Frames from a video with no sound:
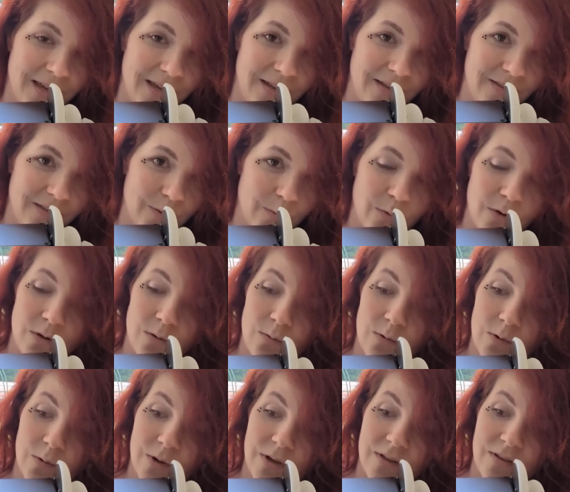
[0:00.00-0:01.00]
And someone
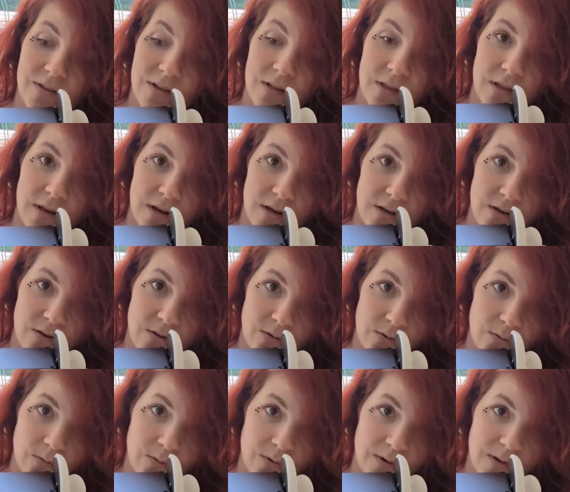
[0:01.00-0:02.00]
requested that I
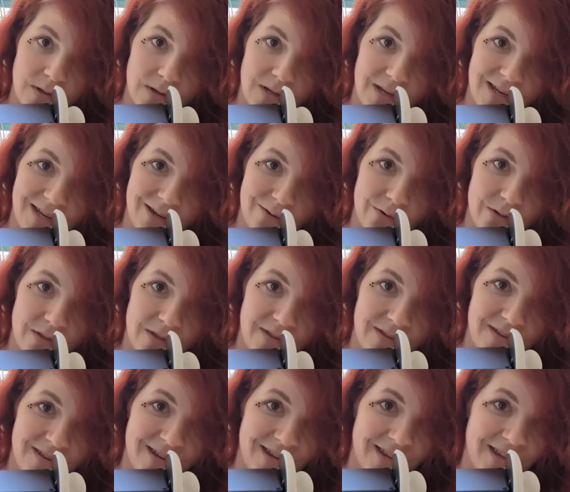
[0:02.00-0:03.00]
do cleaning with a
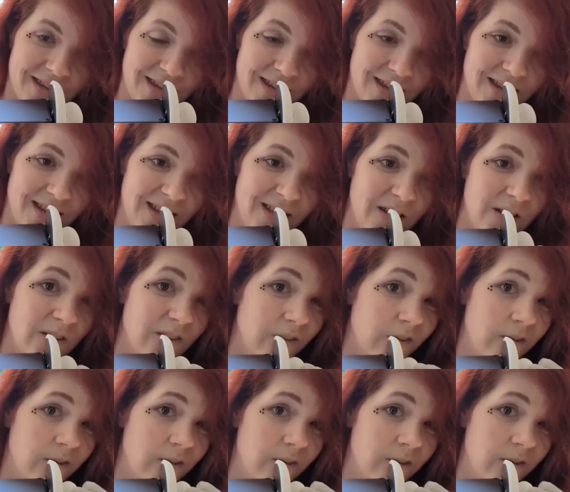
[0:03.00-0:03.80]
stick again. It's